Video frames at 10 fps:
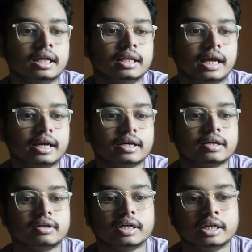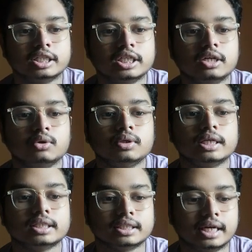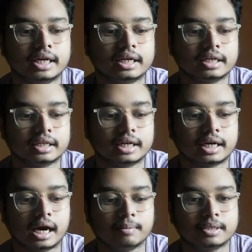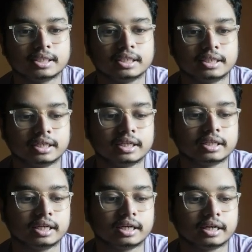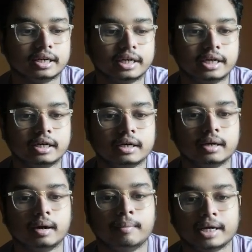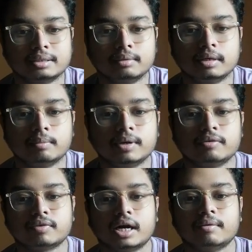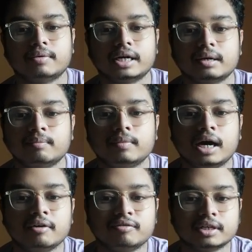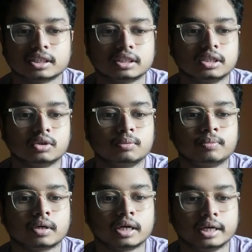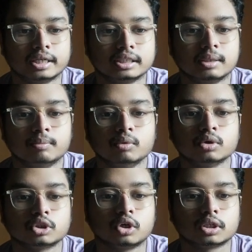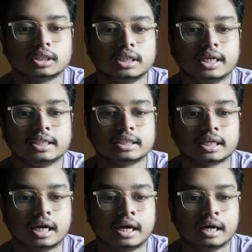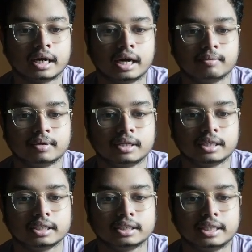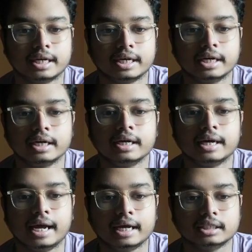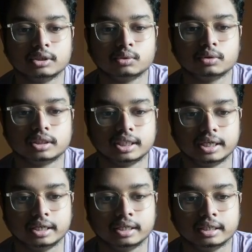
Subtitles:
Like initial rule is that carbon center that contain a maximum number of carbon atom or functional group contains the most oxidized carbon is taken as a root chain.